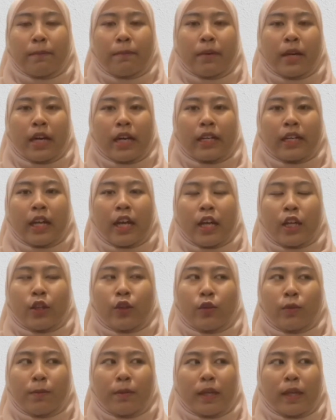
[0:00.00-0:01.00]
but
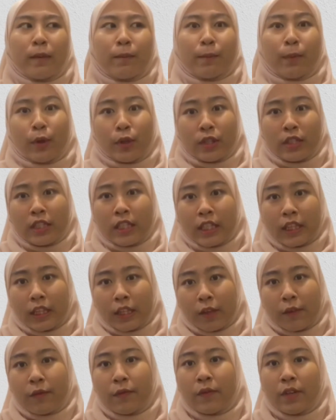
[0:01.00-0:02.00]
to be
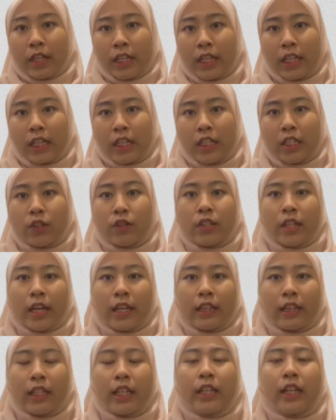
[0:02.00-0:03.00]
positively
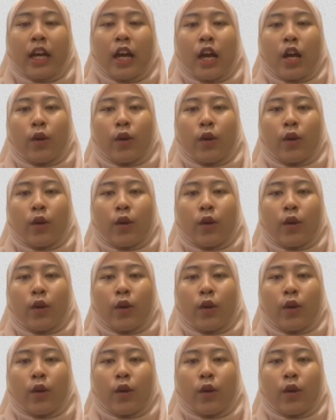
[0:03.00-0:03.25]
associated